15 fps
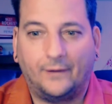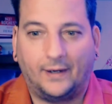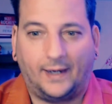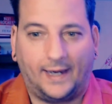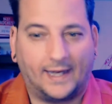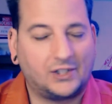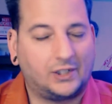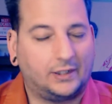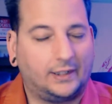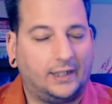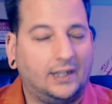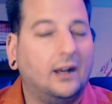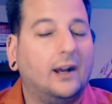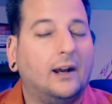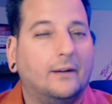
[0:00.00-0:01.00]
actually
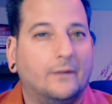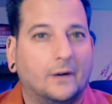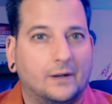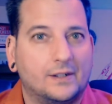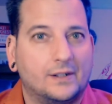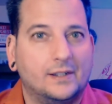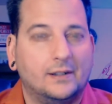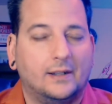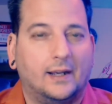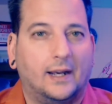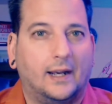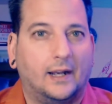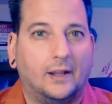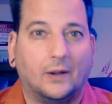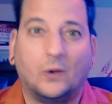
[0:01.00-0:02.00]
covers
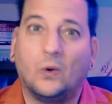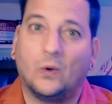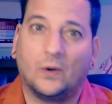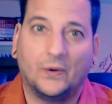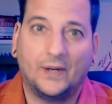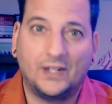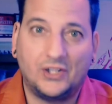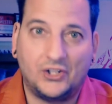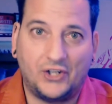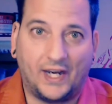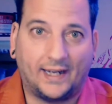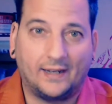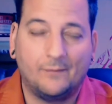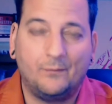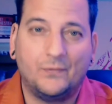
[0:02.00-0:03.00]
a 1/4 inch
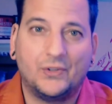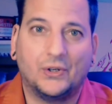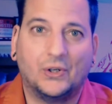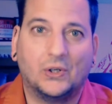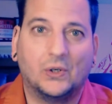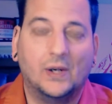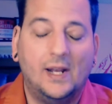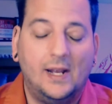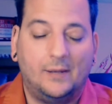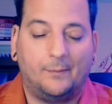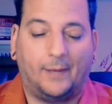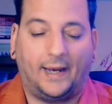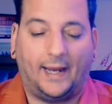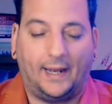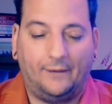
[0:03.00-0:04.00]
jack. So
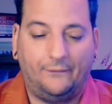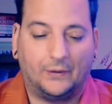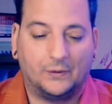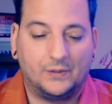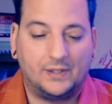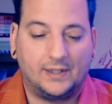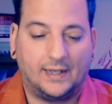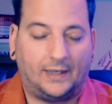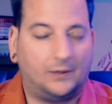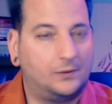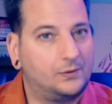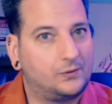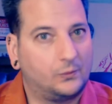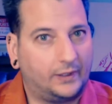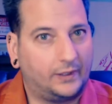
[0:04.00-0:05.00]
my headphones, I
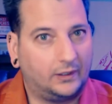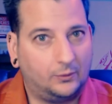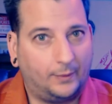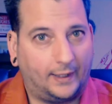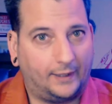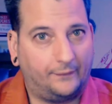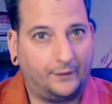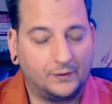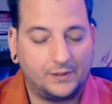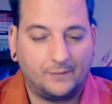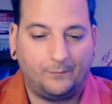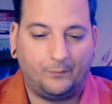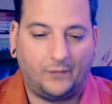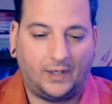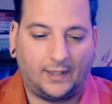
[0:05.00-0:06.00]
use Reloop headphones,
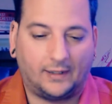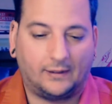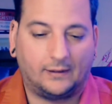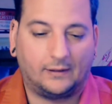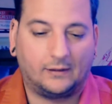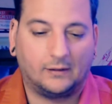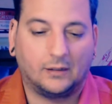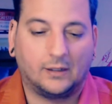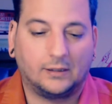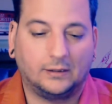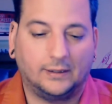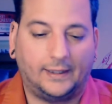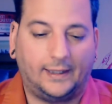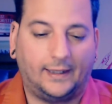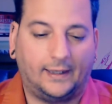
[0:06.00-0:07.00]
and
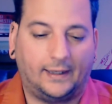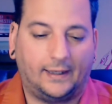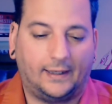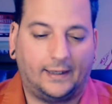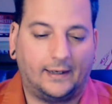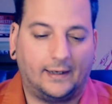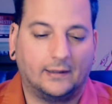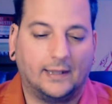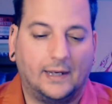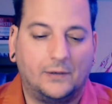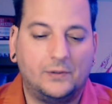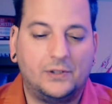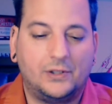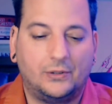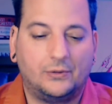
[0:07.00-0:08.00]
luckily it
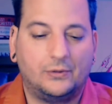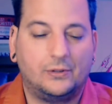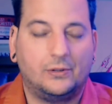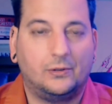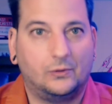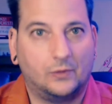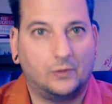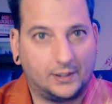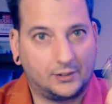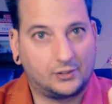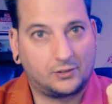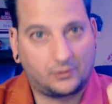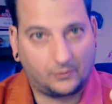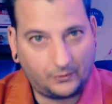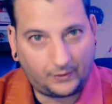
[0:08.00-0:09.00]
allows you to
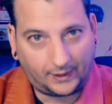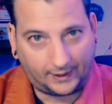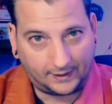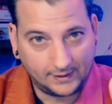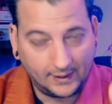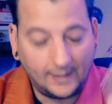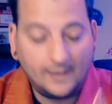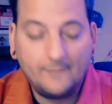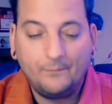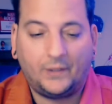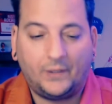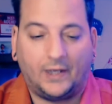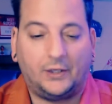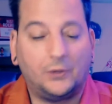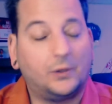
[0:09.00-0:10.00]
unscrew these
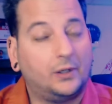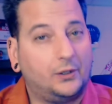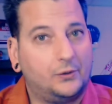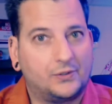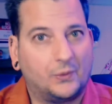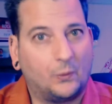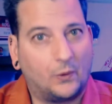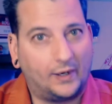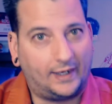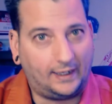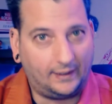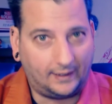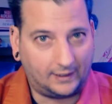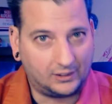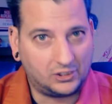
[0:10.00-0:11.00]
and you can use the
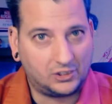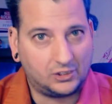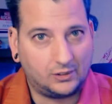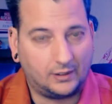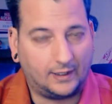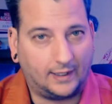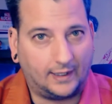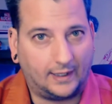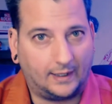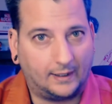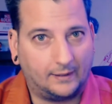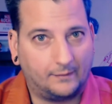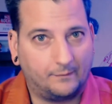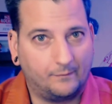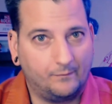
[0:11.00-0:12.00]
1/8 inch
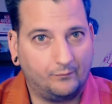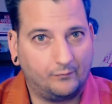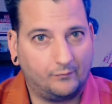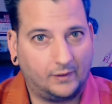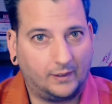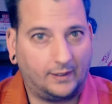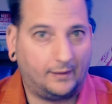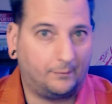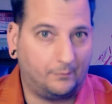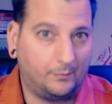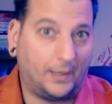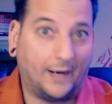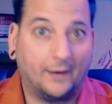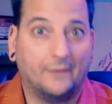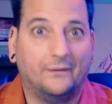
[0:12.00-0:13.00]

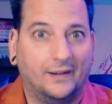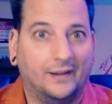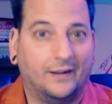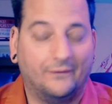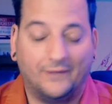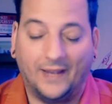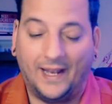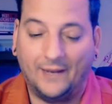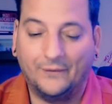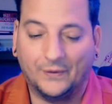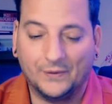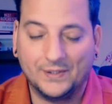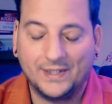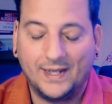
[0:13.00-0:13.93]
part of the headphones.